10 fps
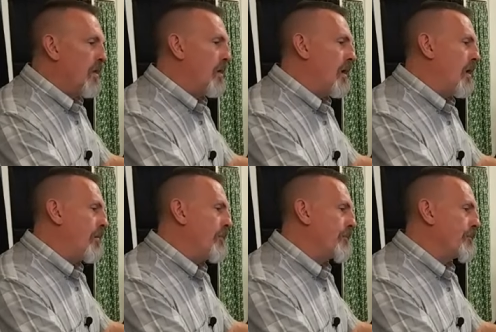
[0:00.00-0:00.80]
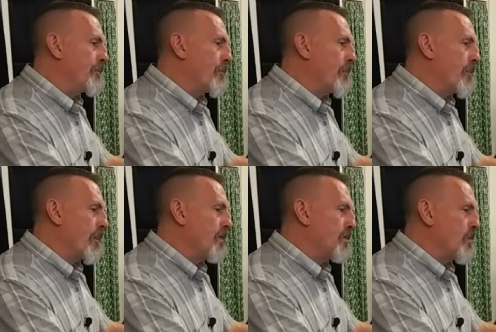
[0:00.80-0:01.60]
Some
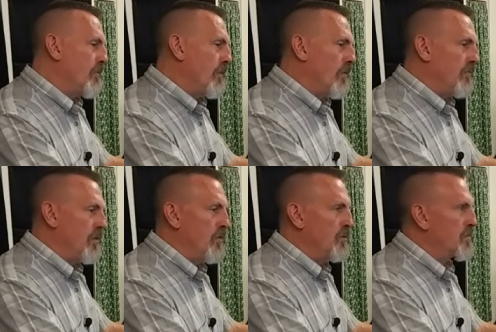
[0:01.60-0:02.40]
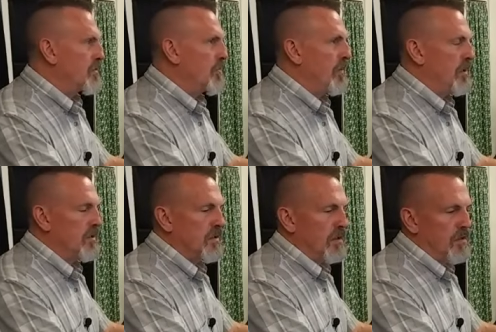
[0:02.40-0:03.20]
of you have used some of
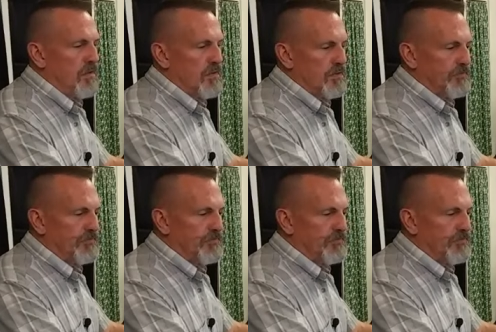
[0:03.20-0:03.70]
these things.